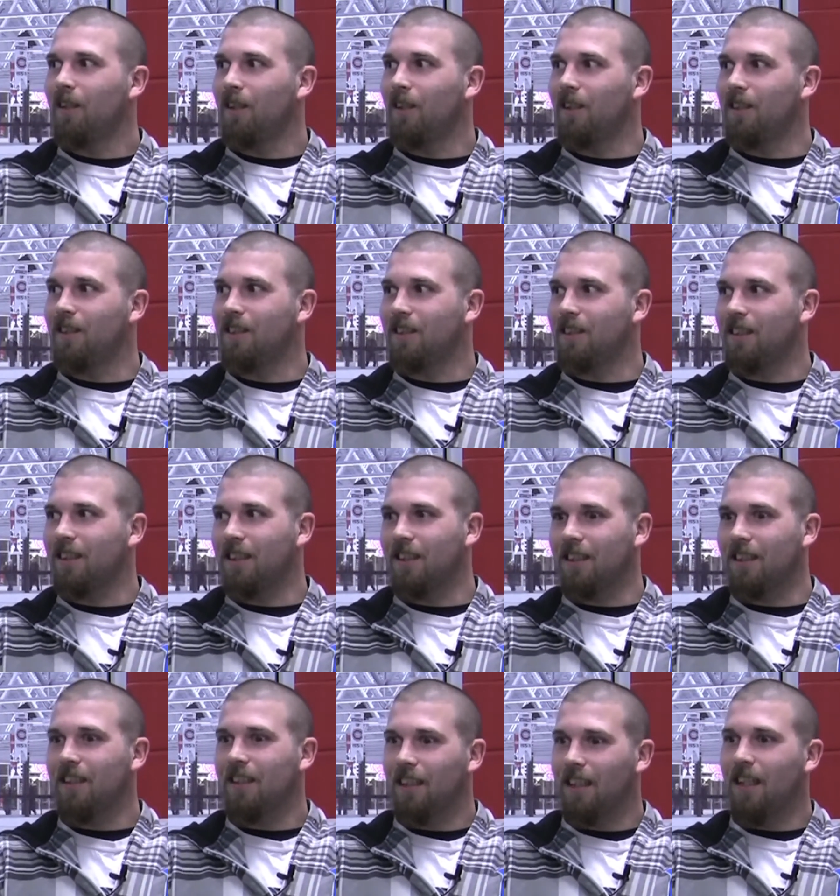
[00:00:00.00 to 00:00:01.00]

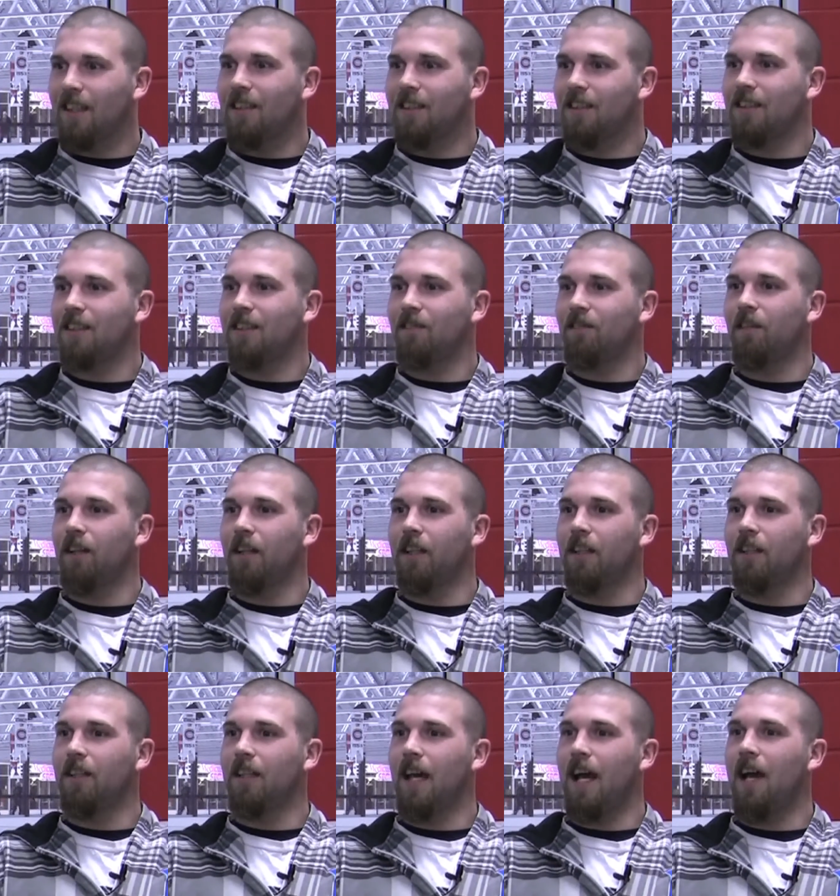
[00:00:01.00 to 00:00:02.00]
It's very
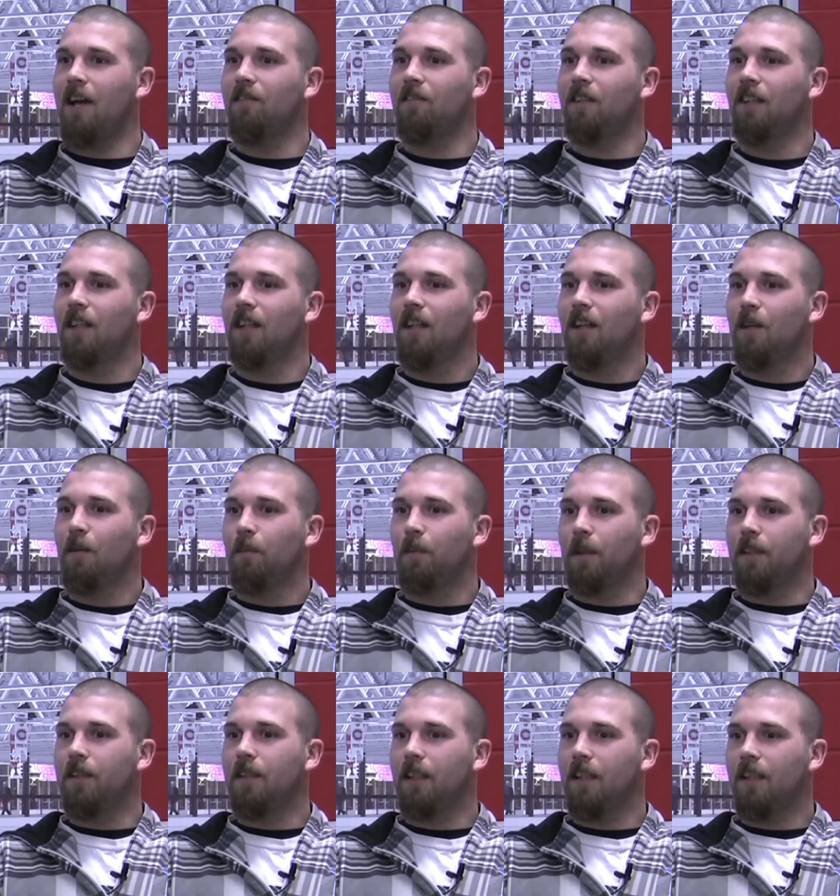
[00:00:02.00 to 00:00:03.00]
good to have.
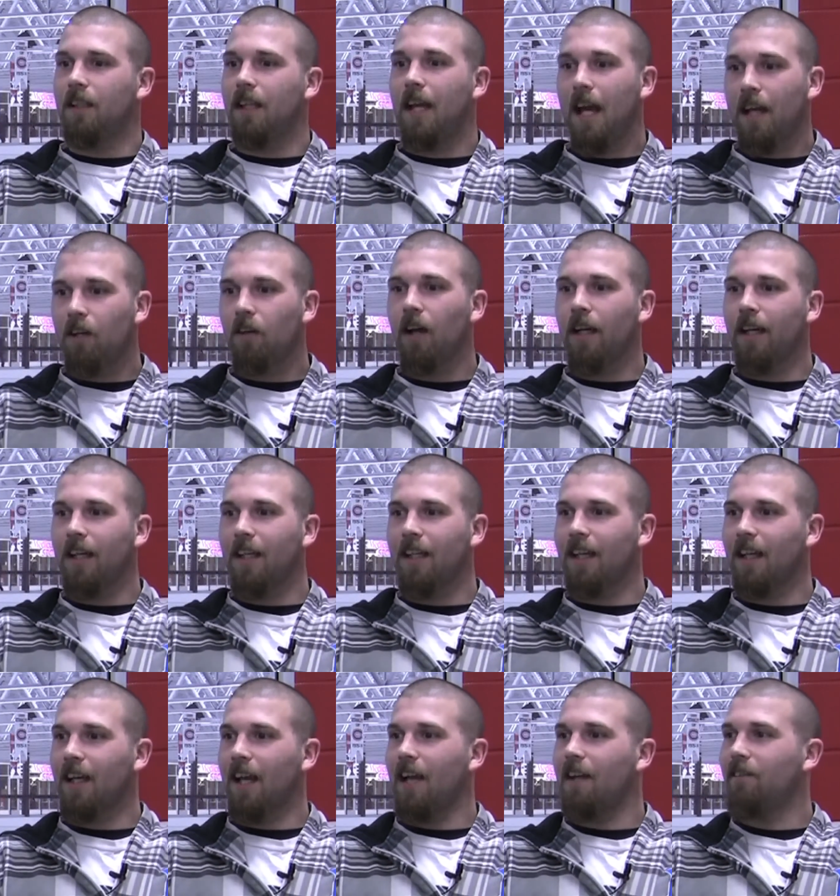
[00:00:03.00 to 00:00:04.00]
But I get a
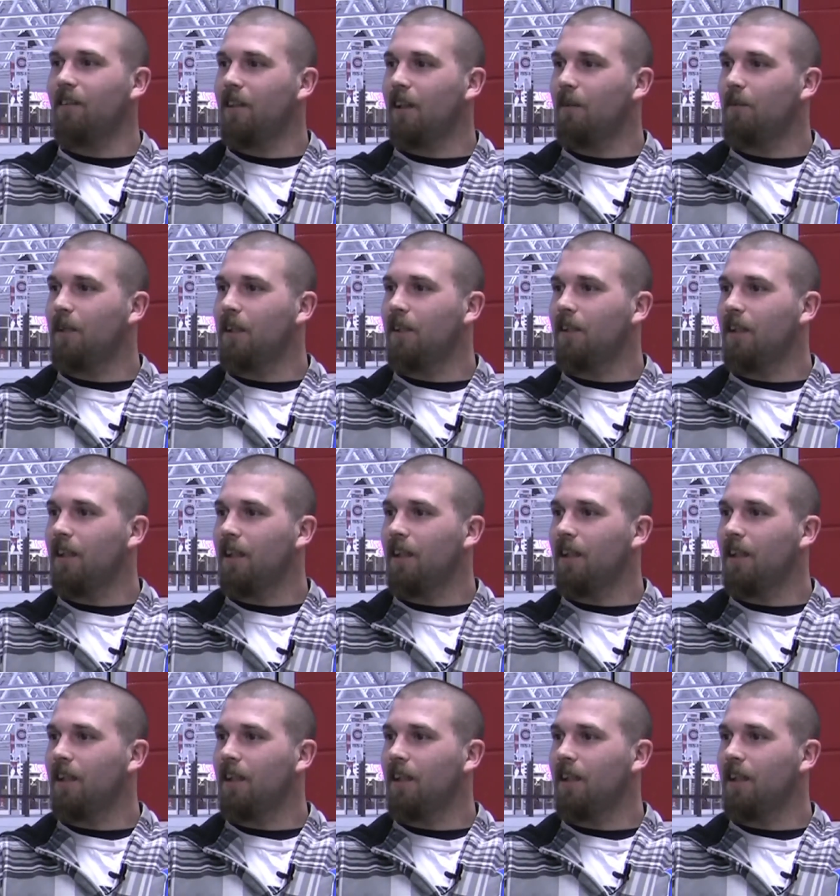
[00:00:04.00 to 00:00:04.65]
kick out of it. I mean.